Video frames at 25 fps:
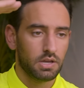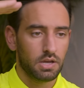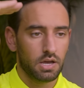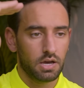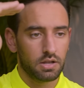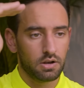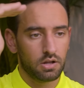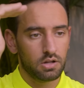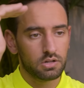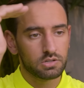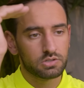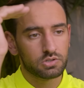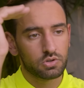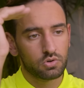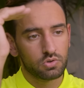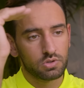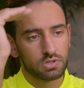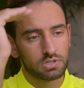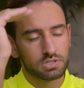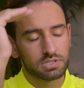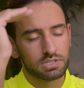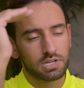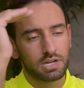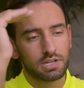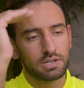and also the
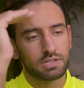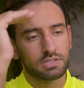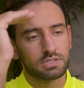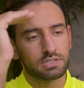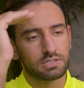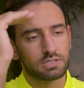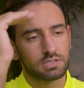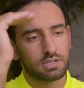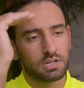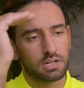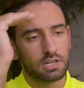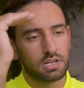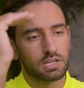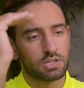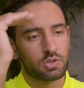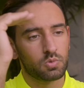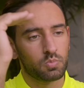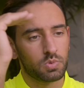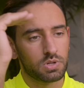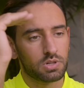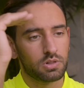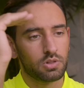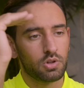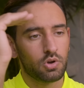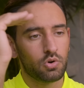sun is a little
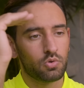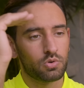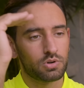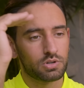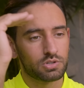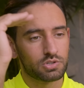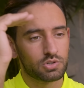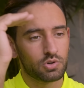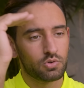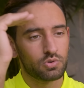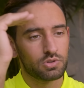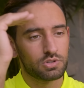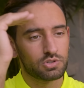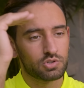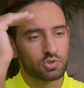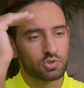bit lower, so the